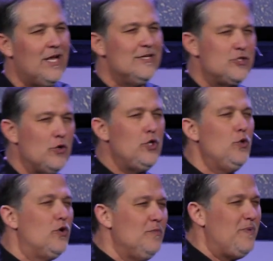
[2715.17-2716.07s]
so you
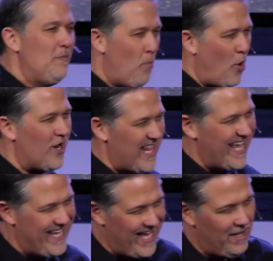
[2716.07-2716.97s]
can be more like
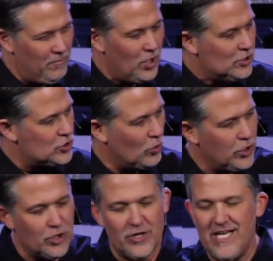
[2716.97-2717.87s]
Him. So,
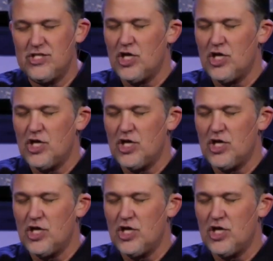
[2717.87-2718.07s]
learning to